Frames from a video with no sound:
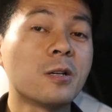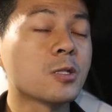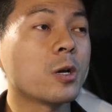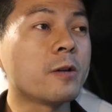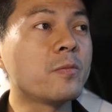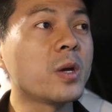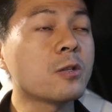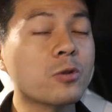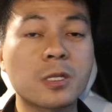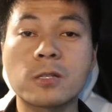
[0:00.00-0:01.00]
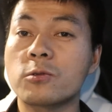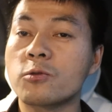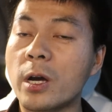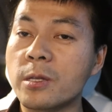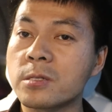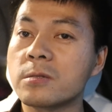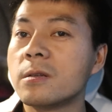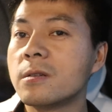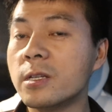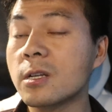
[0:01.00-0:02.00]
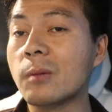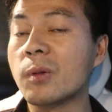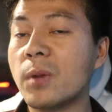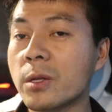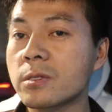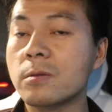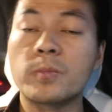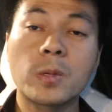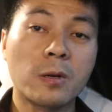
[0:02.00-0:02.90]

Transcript: So it will be interesting to try this in a couple of months.